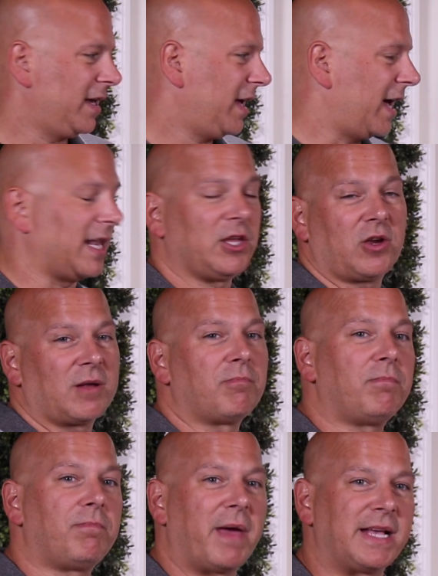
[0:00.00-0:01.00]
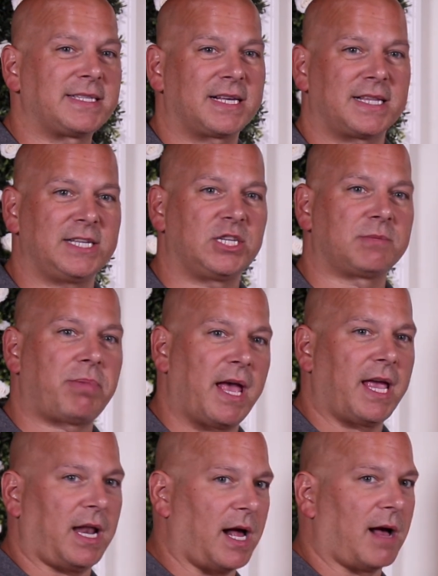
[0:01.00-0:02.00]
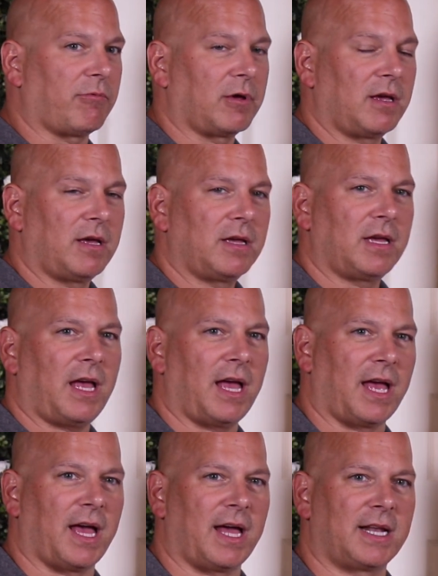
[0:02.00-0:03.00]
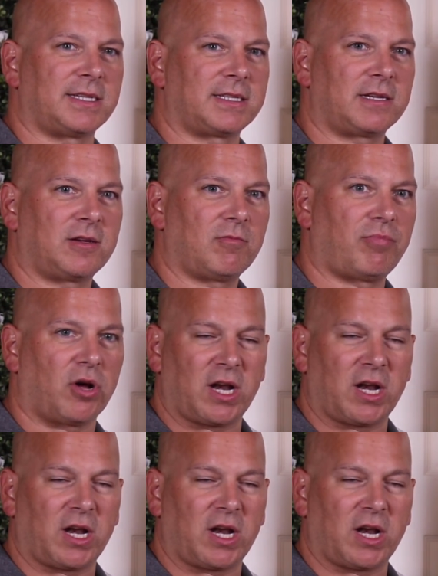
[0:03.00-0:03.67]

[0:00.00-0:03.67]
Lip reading: And then you could basically just pick it up and put